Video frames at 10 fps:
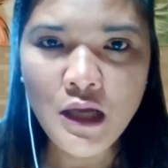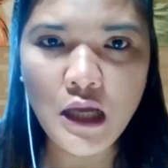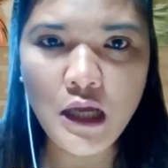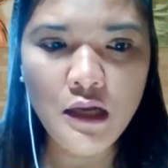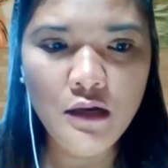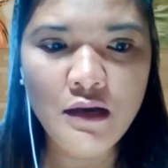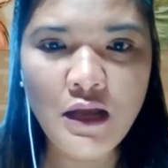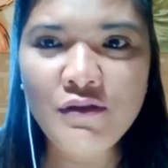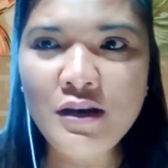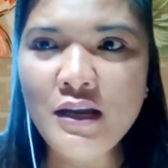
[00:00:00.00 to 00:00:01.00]
and
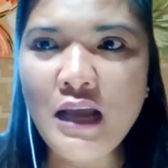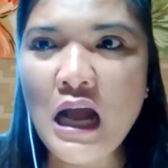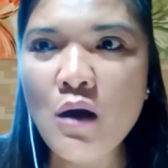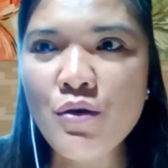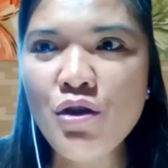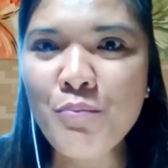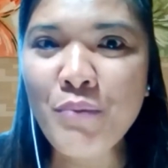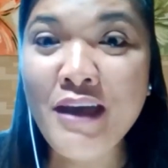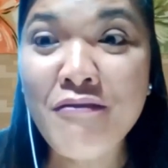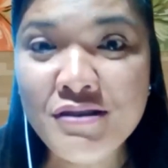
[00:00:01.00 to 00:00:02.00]
definitely how your
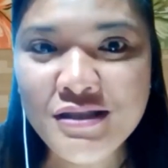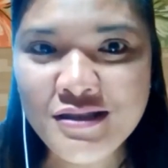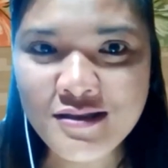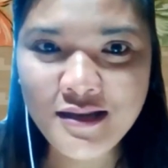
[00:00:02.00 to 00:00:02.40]
parents,